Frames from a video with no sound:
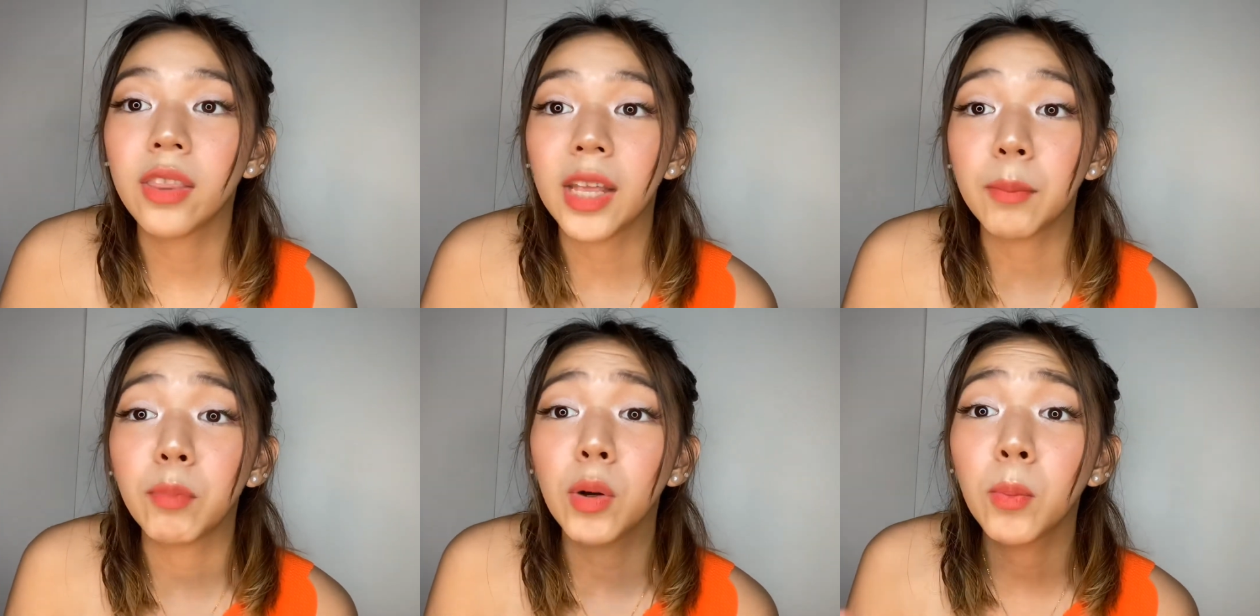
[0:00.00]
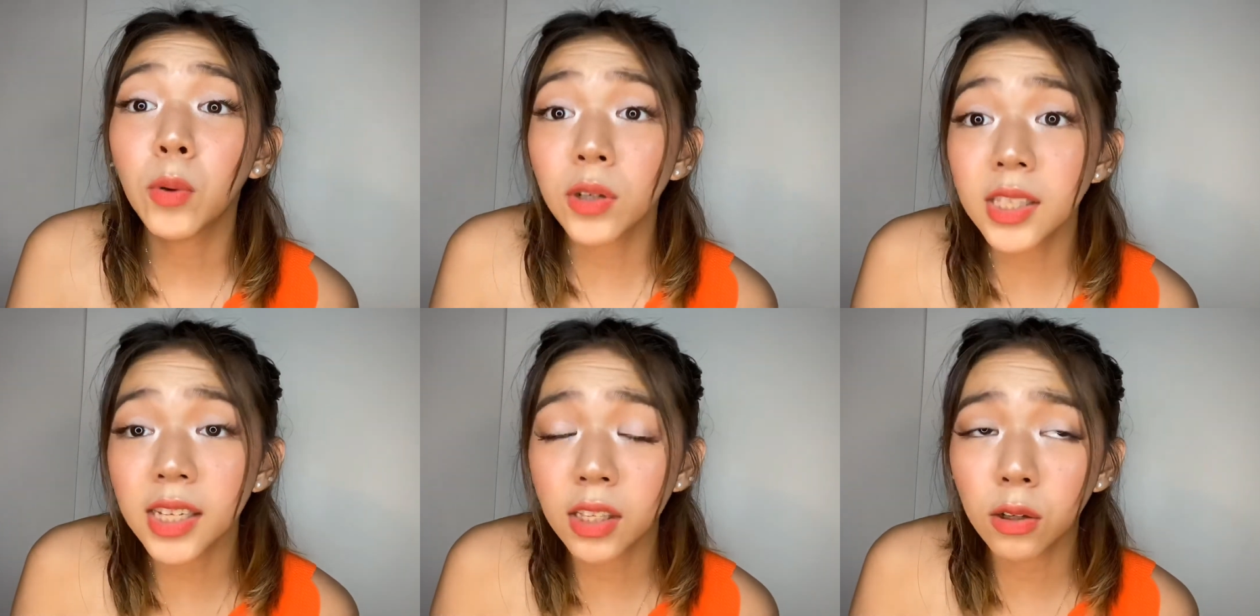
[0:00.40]
that
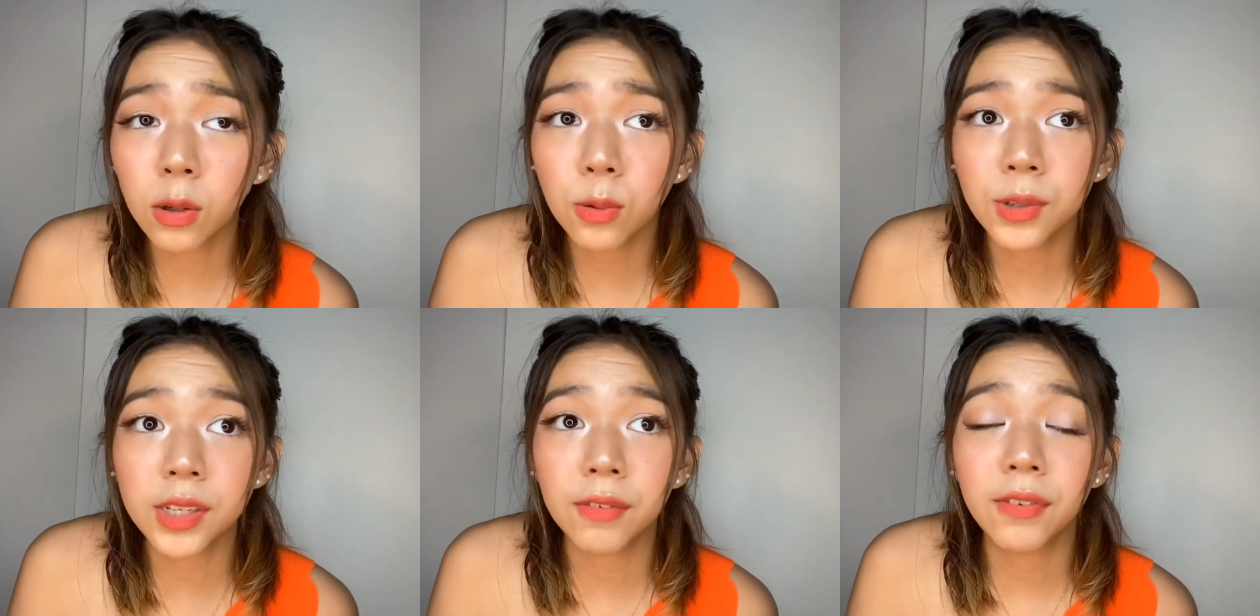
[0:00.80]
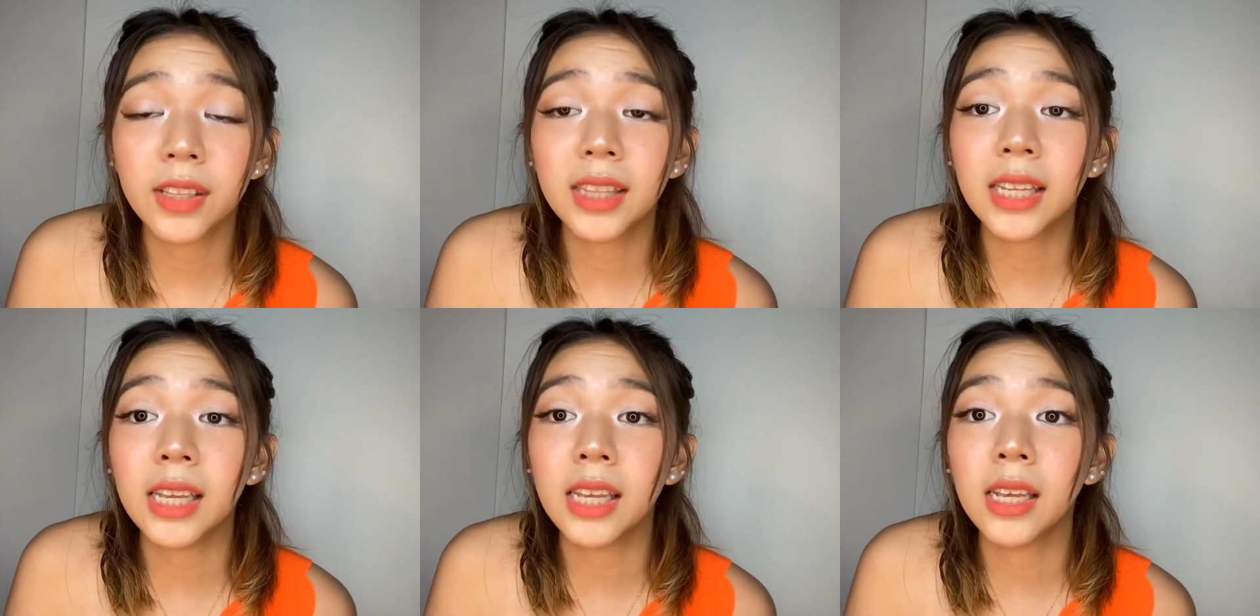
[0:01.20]
promotes
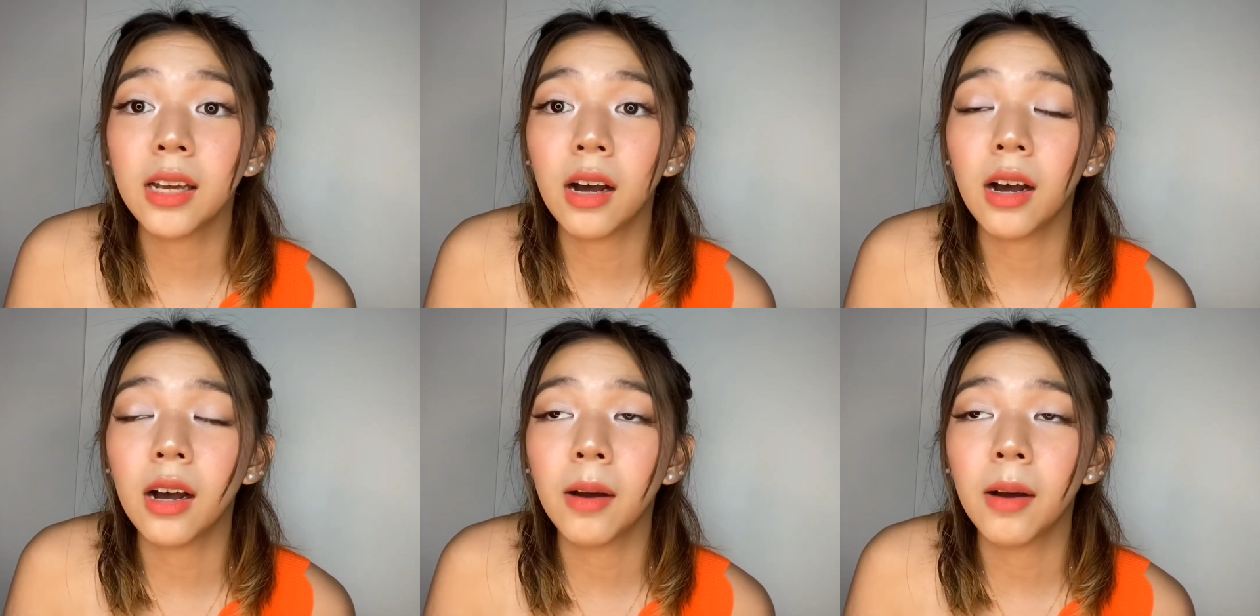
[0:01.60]
inclusivity,